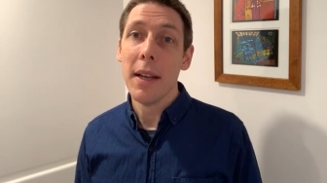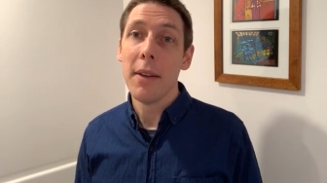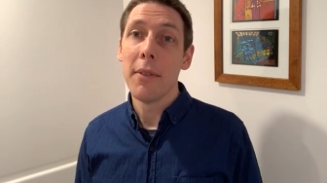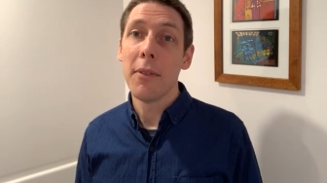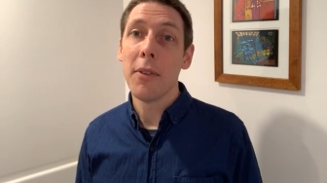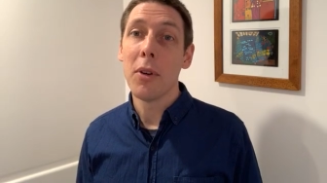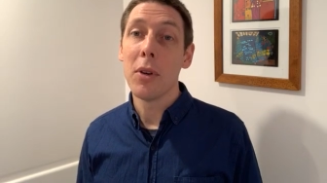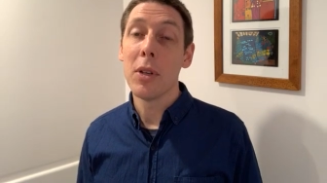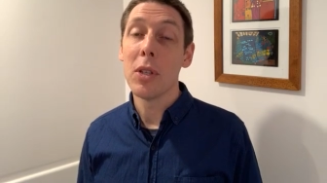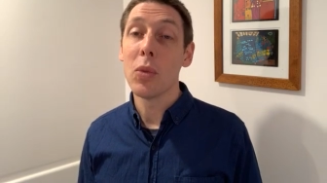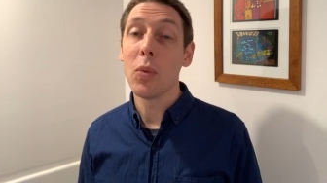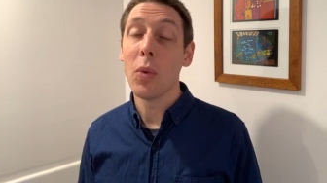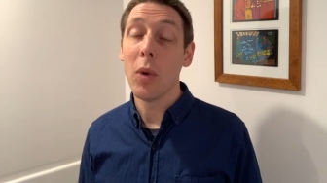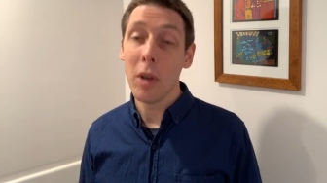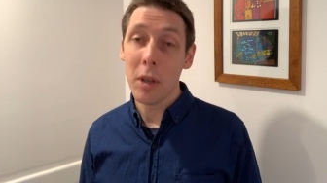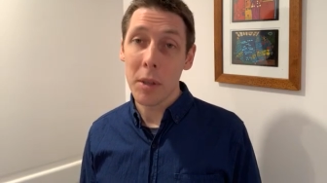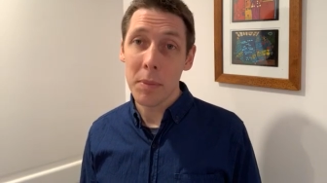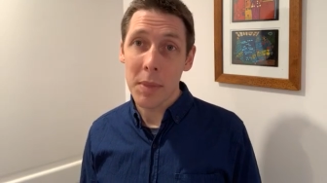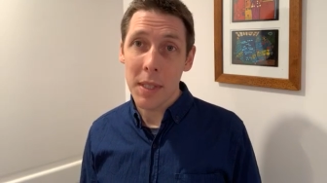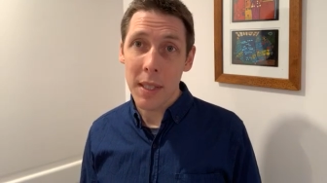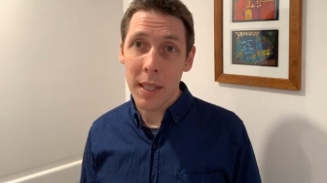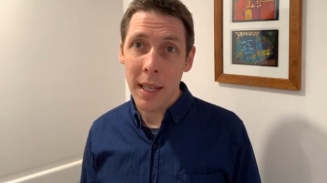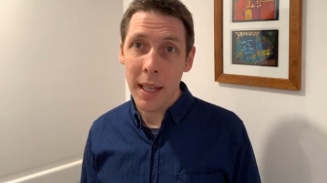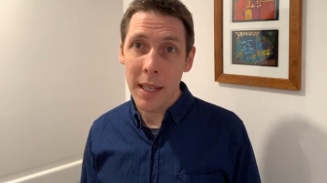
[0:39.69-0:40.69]
for his
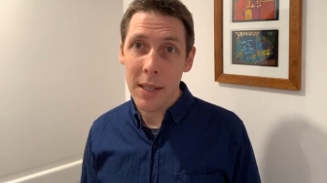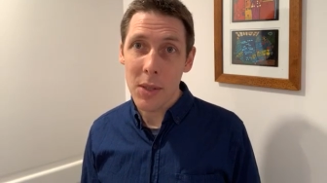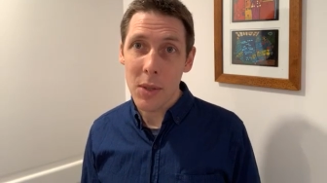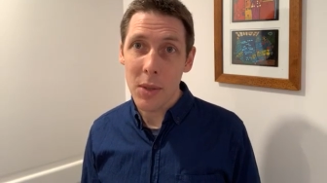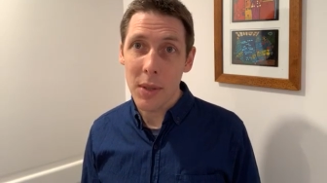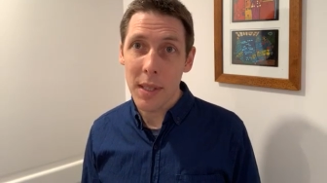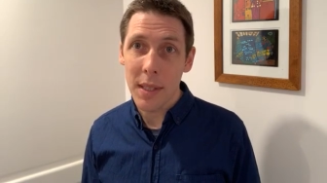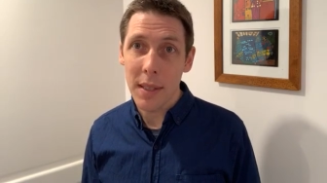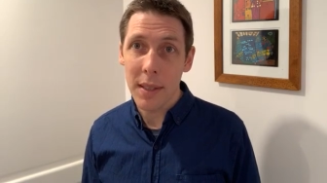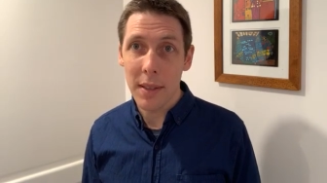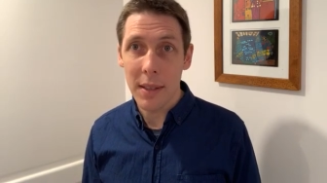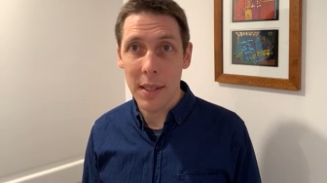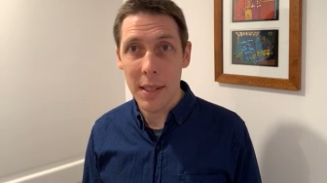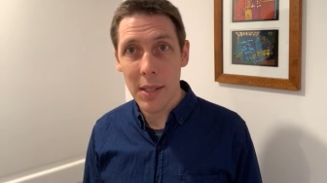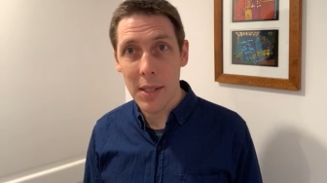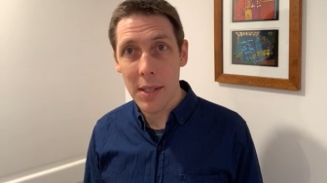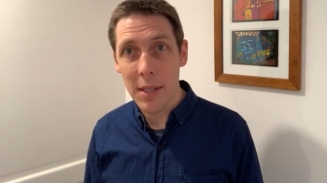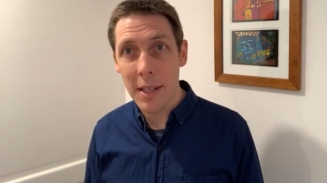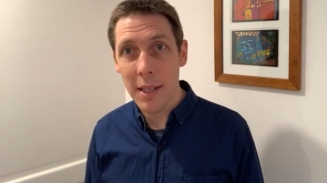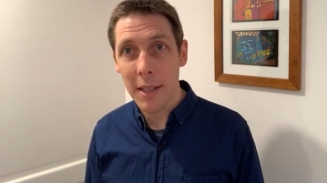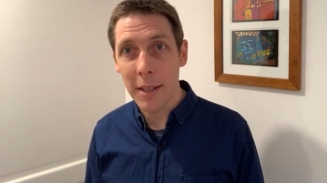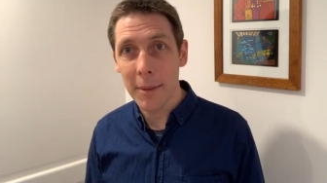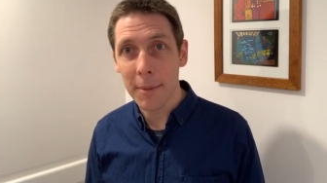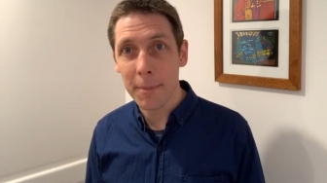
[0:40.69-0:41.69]
welcome to country this
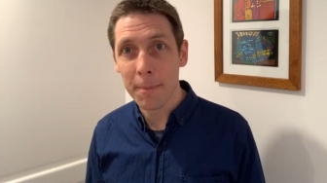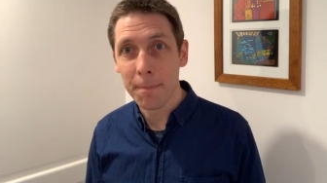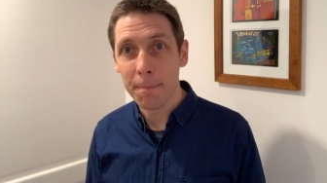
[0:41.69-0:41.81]
year.